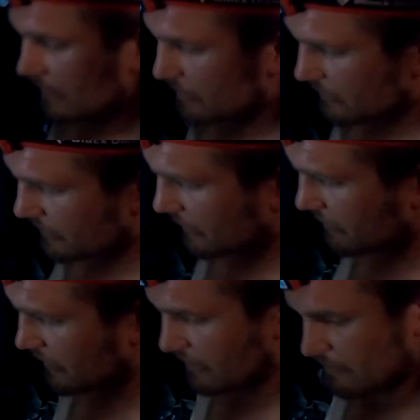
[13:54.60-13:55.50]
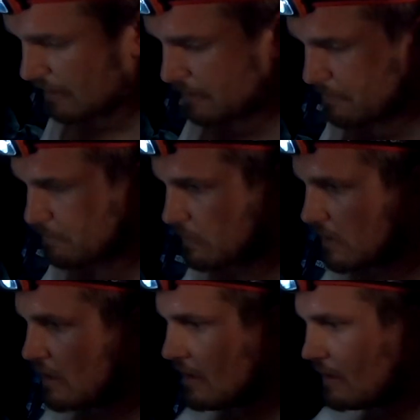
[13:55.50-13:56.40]
We're just leaving, yeah,
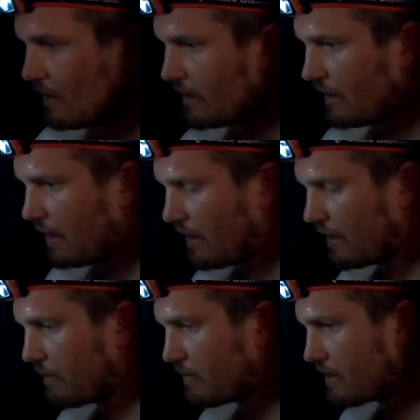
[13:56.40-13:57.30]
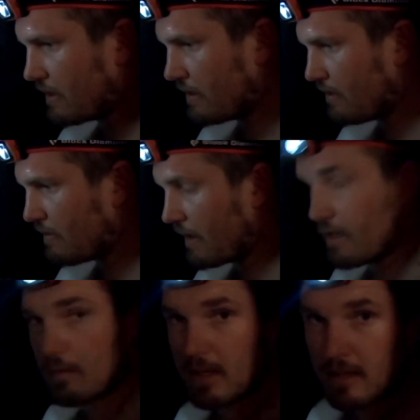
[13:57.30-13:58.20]
heading up to making
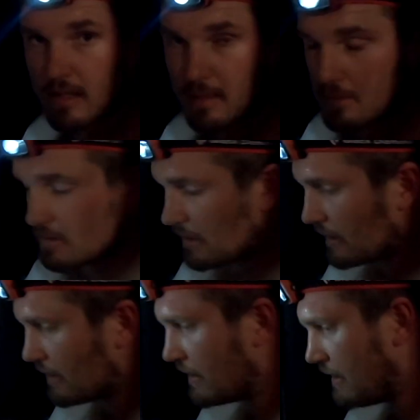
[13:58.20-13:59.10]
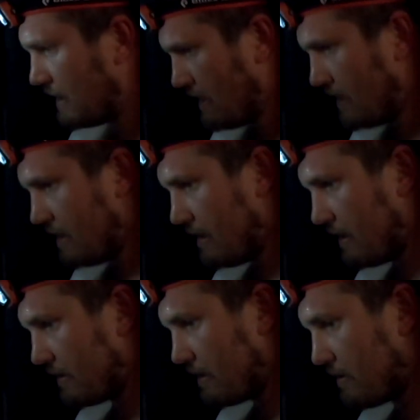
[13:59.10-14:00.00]
our way to the Keppels. And
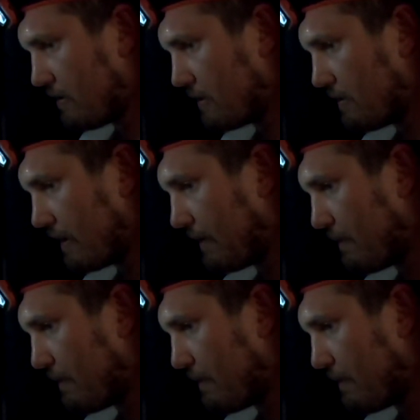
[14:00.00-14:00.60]
I was just doing a quick,